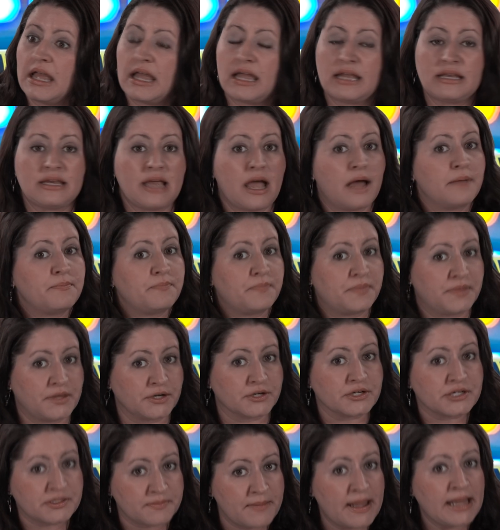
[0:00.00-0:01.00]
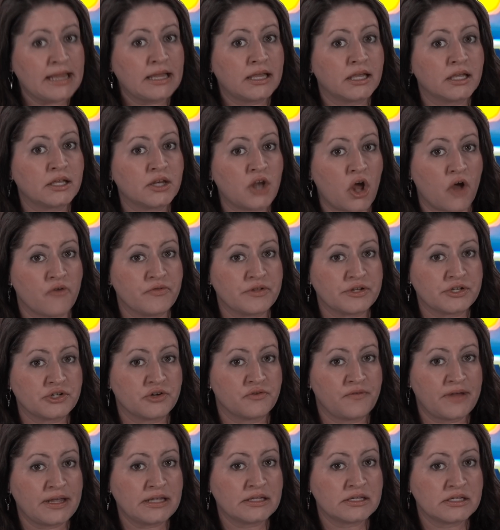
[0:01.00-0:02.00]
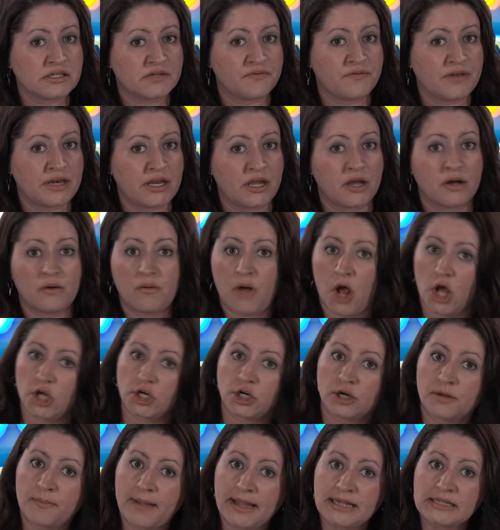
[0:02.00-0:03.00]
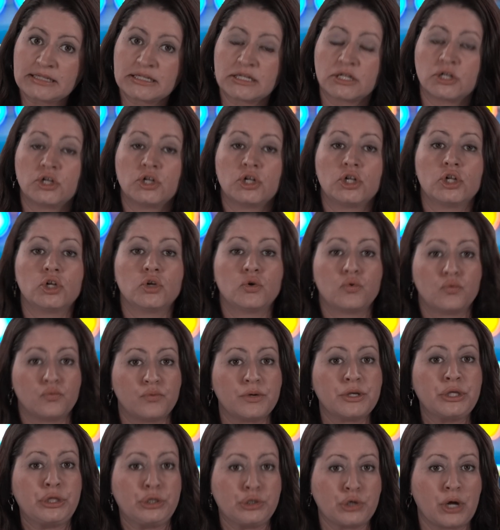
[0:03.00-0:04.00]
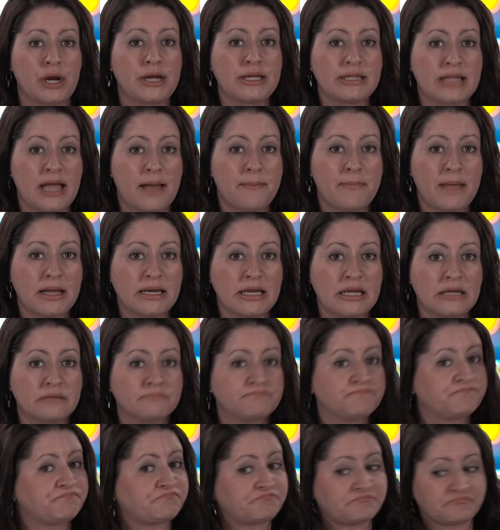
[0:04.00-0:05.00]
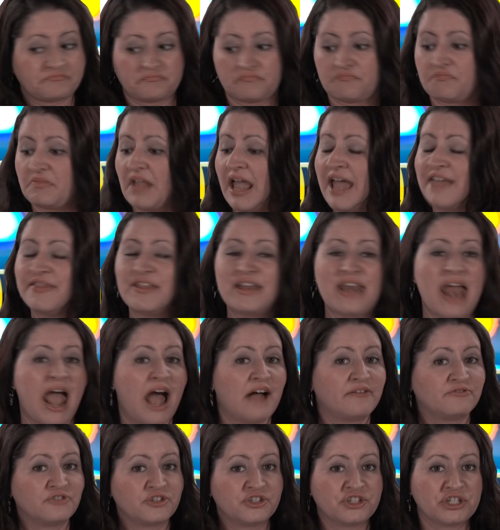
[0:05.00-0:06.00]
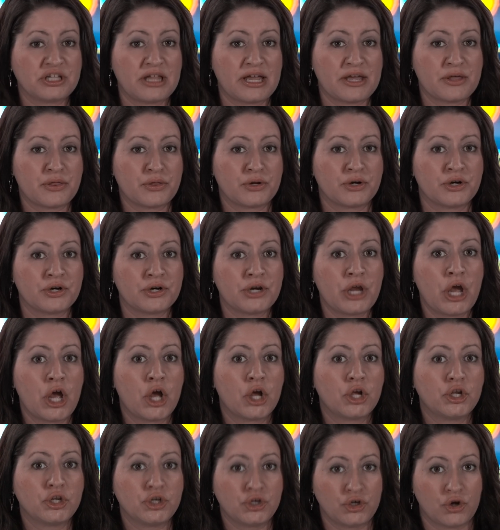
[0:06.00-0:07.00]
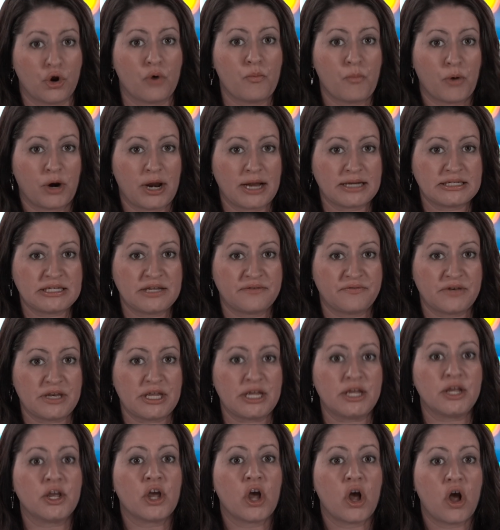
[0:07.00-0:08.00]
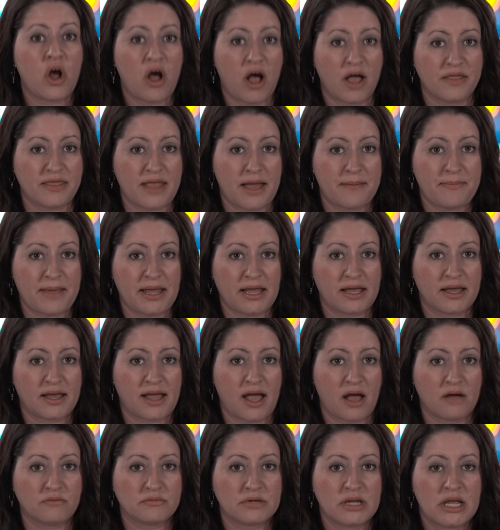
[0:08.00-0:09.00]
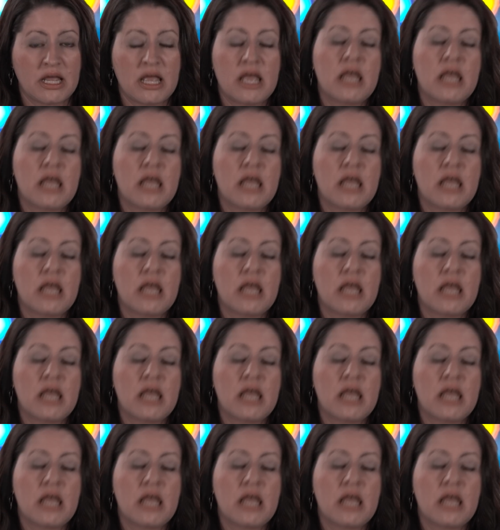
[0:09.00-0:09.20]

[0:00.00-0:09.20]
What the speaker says: and yep, there's Megan on the surveillance video on her bicycle withdrawing that money. And then after July 3rd, no more activity on that bank account.